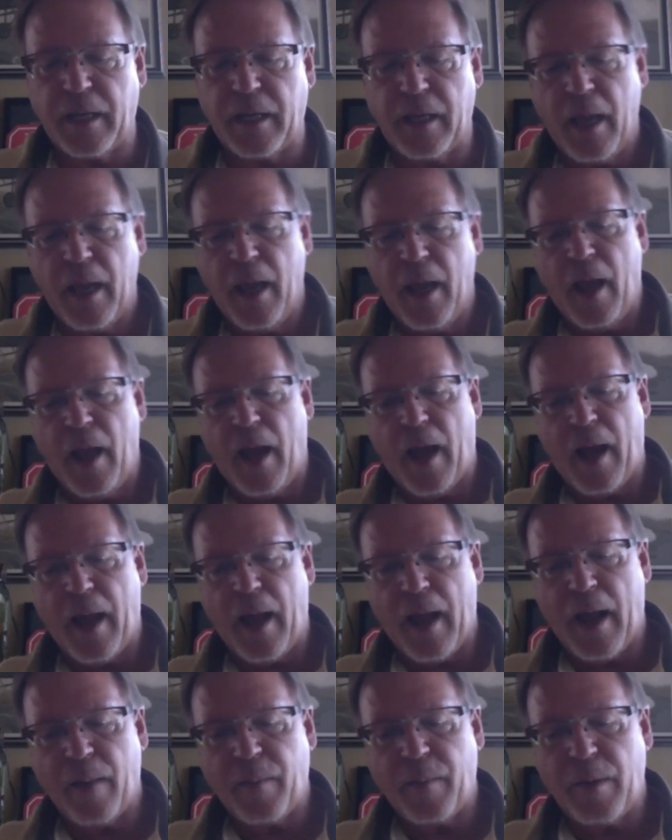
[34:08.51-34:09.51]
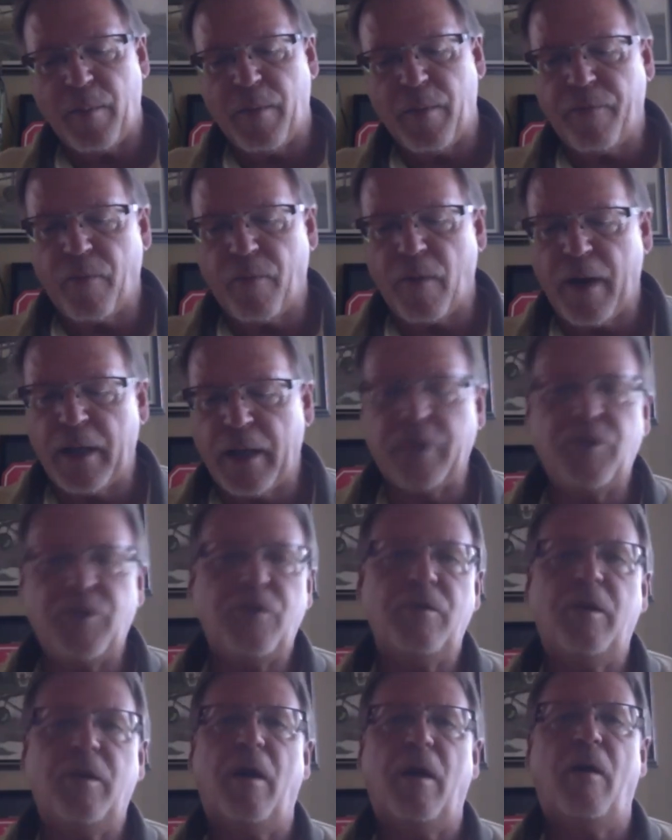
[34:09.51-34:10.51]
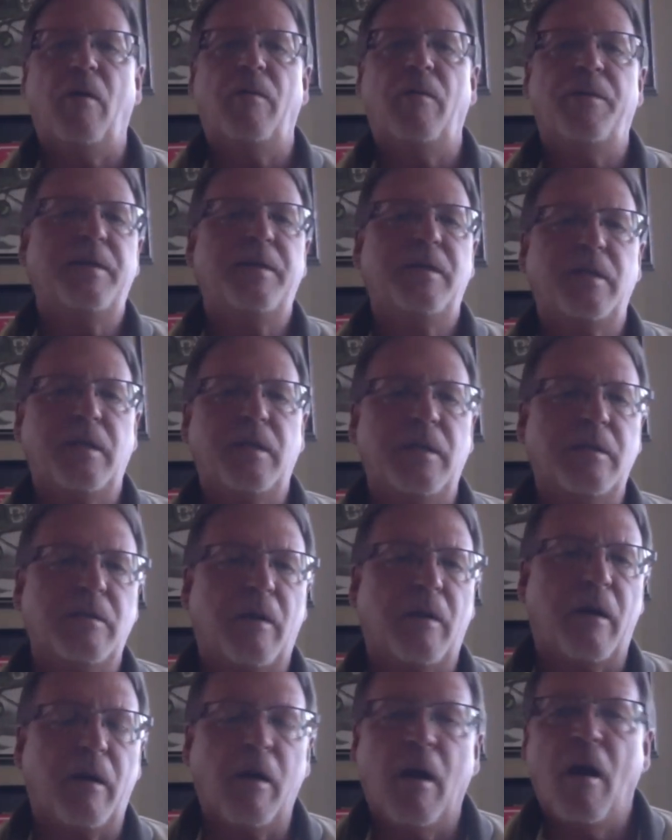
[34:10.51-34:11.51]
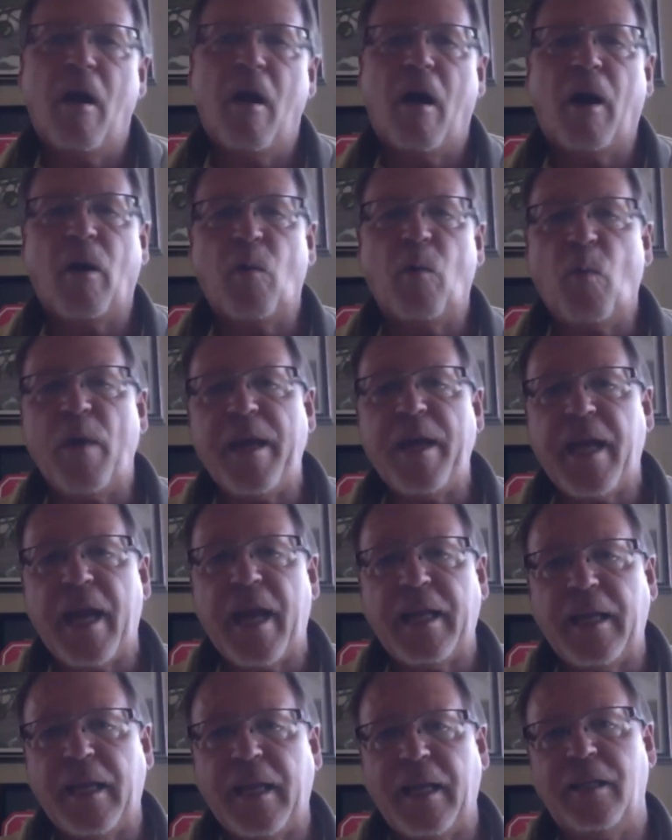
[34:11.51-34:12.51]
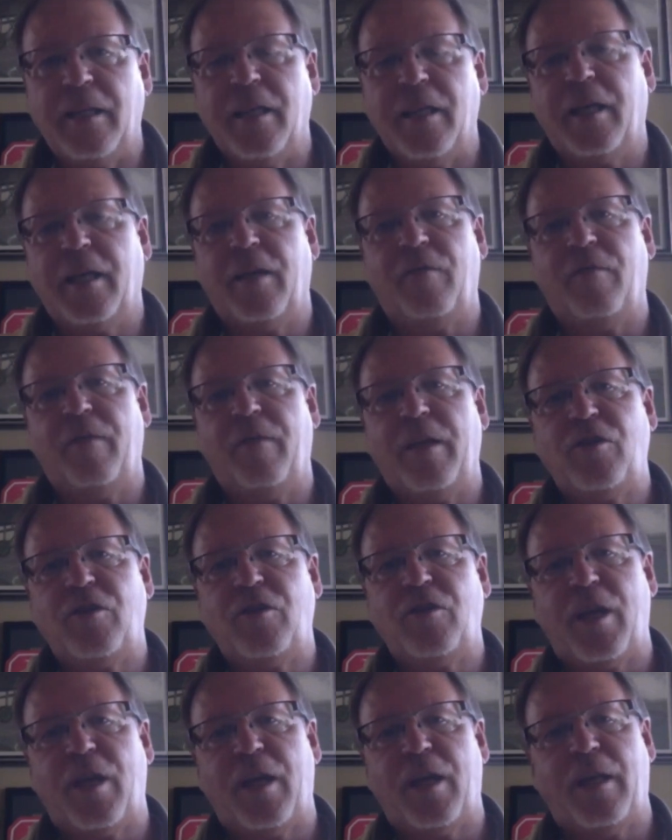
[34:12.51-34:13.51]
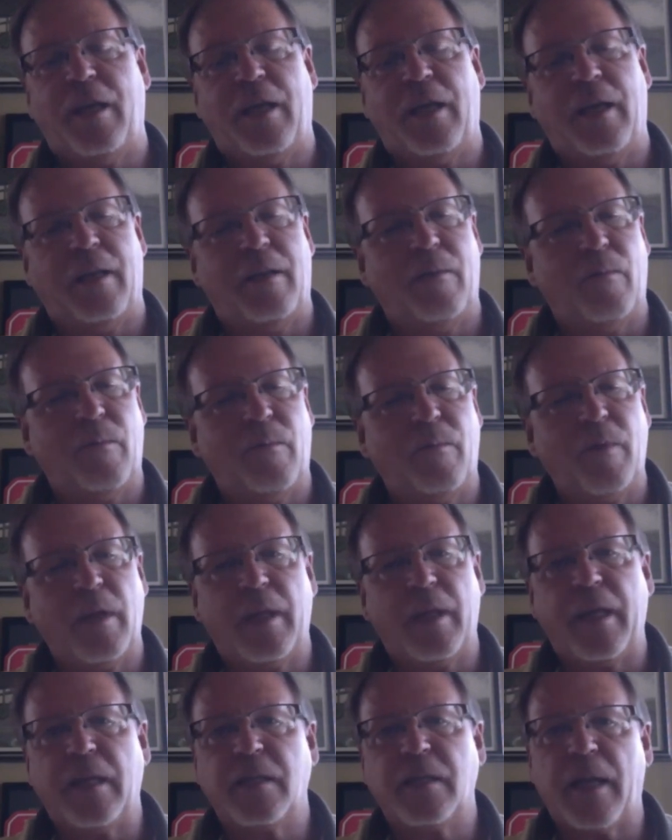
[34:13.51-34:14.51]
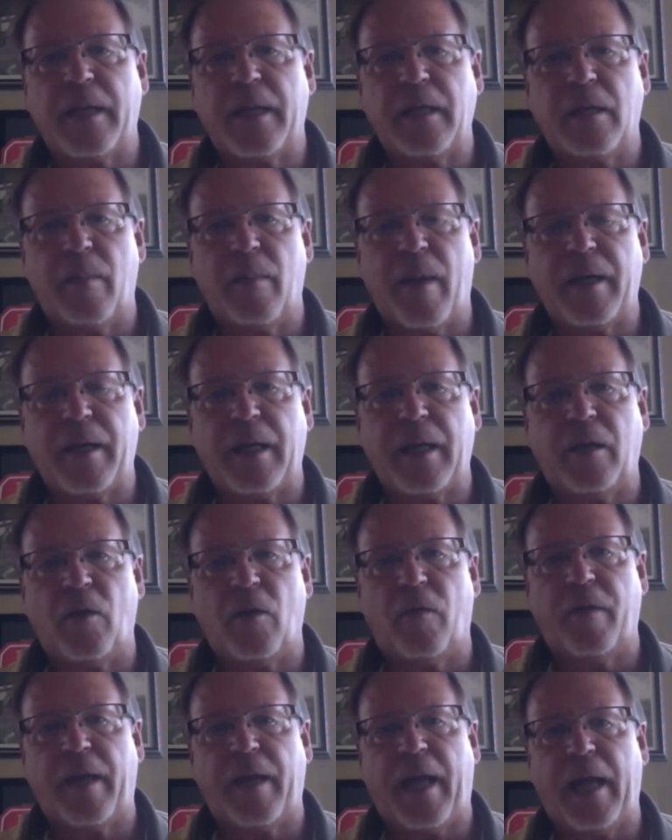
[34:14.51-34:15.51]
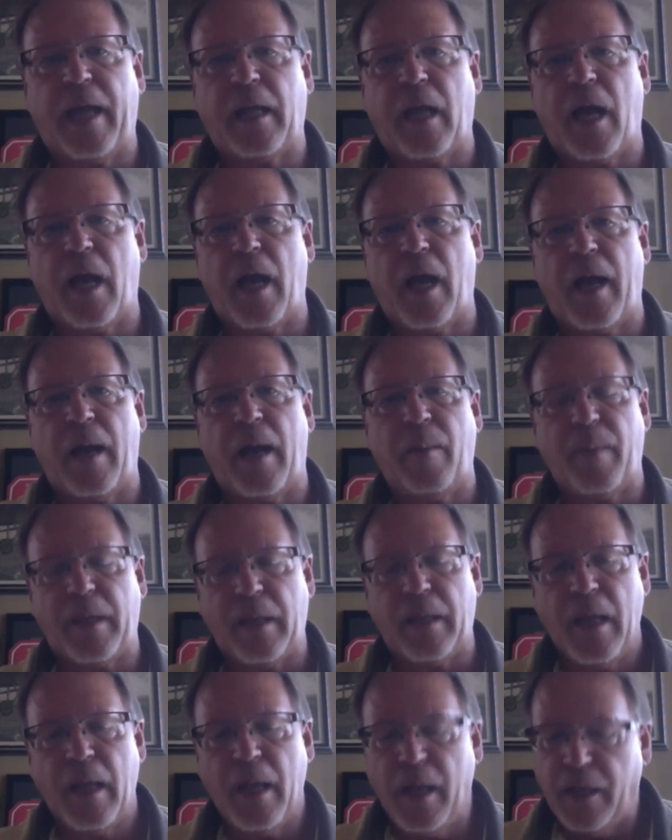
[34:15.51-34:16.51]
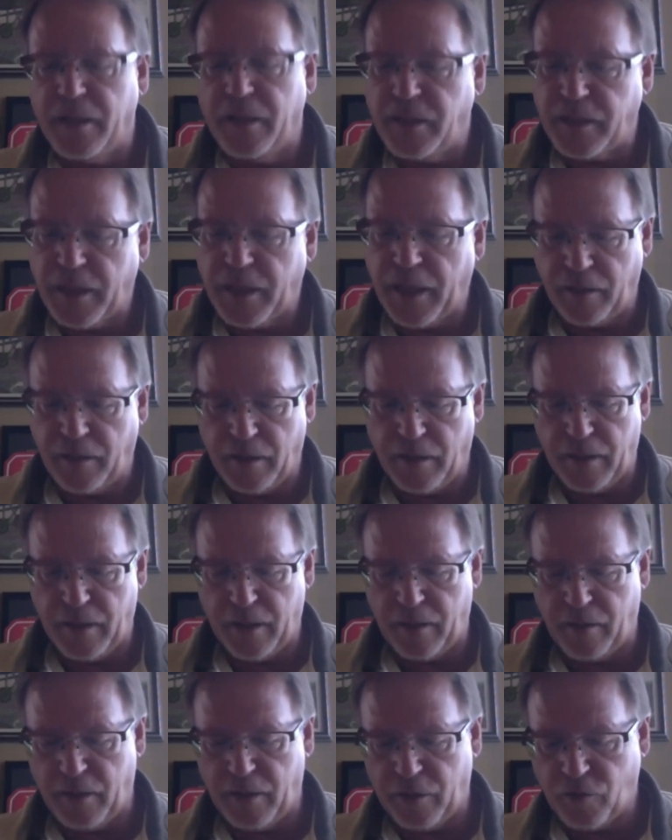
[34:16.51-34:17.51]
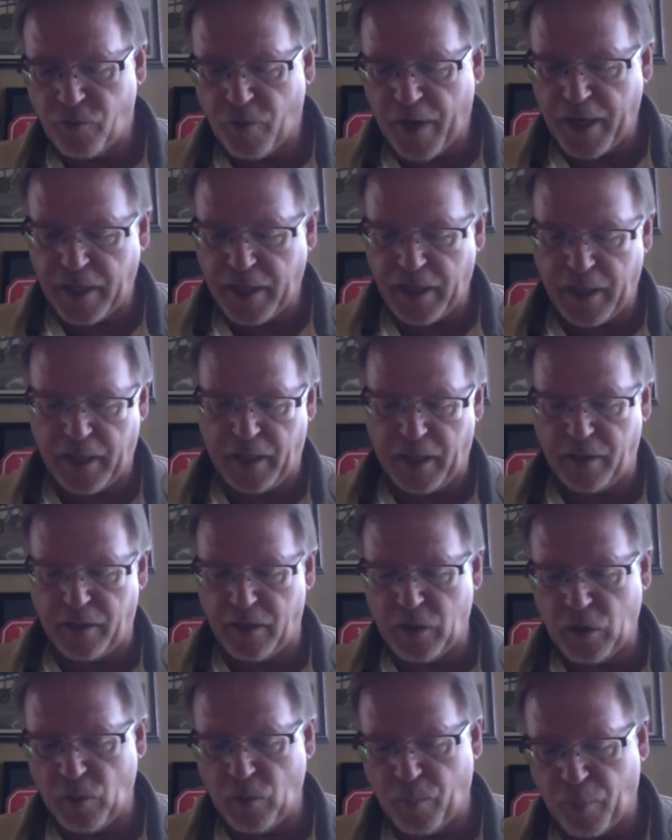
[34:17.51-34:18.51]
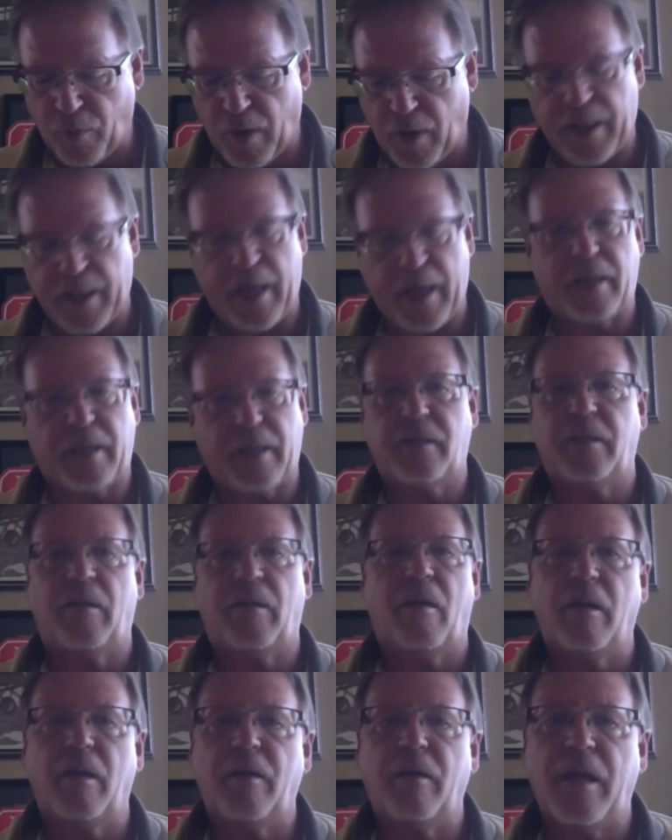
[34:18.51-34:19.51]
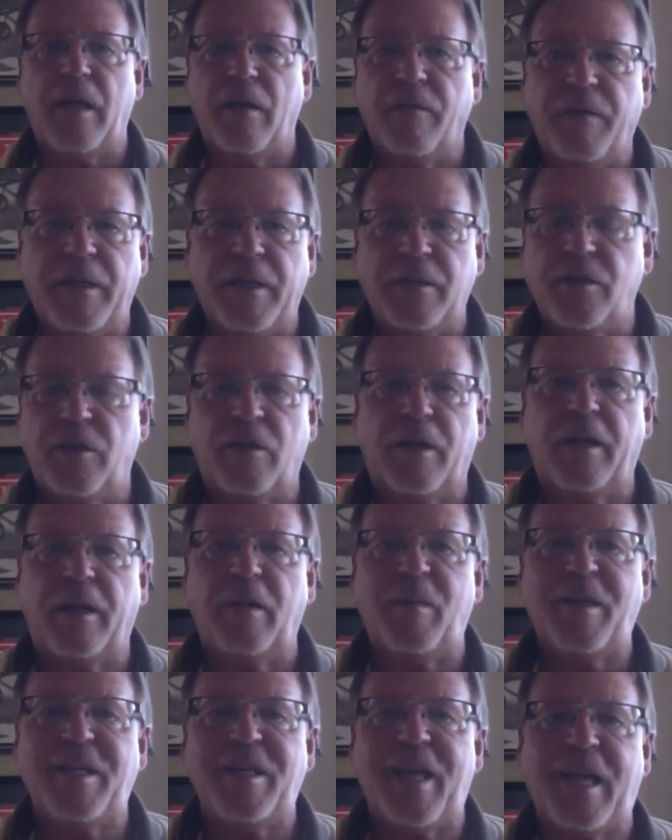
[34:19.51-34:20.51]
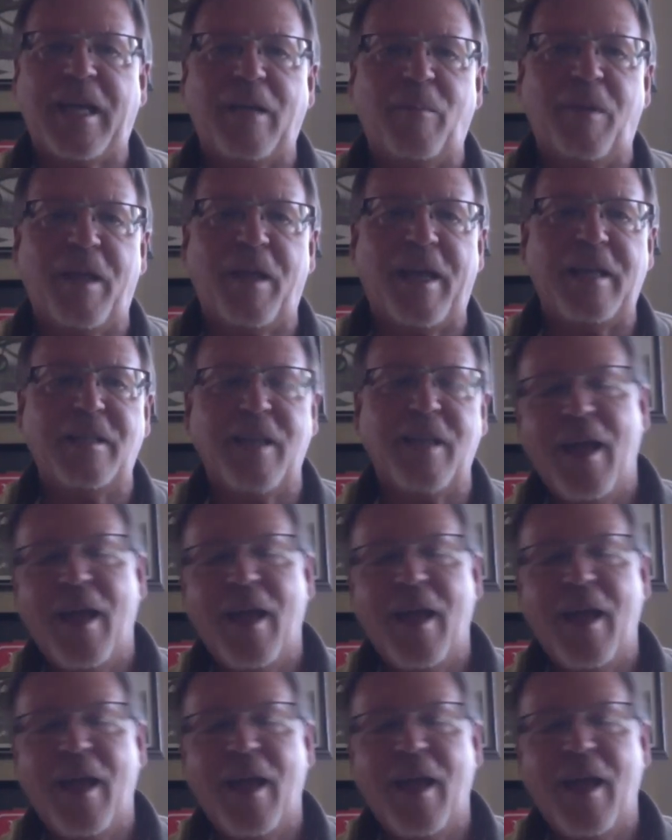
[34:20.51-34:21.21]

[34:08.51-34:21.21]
And I mean, before I let you go, this is our week heading into convention, and really excited about getting over to Anaheim and seeing the training and the new products and all of the events that are going to be taking place.